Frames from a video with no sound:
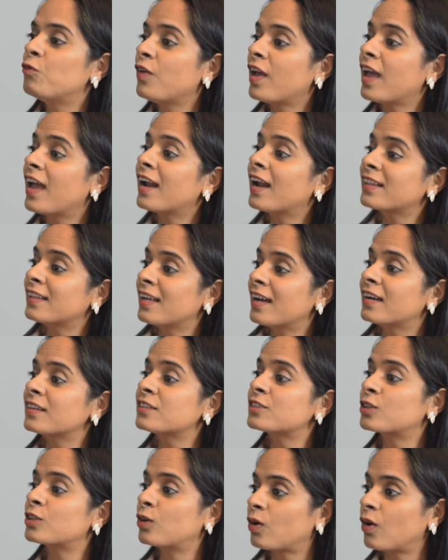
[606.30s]
where they are
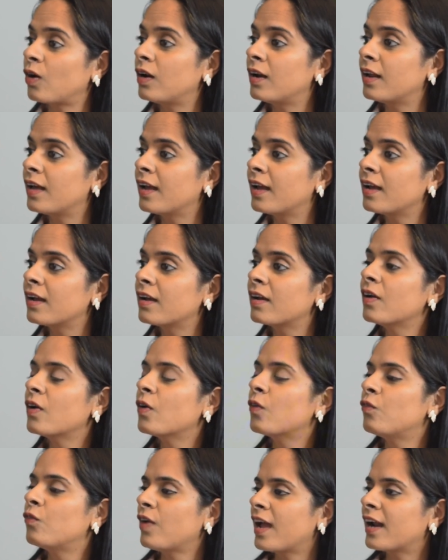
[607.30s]
scrolling,
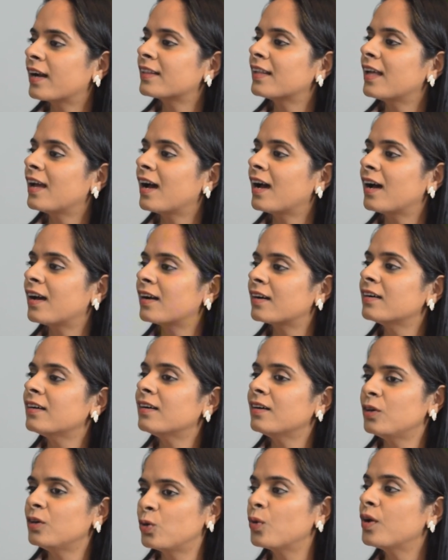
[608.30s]
where they are
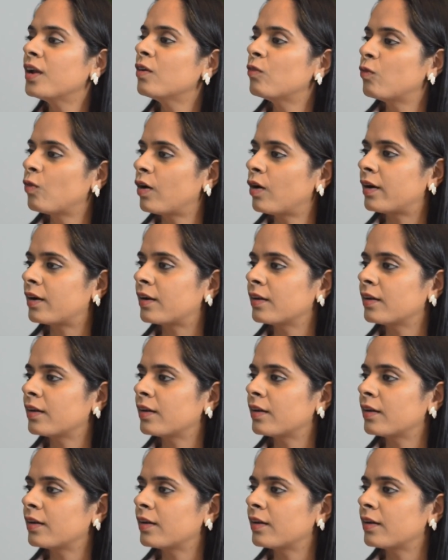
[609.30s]
doing what.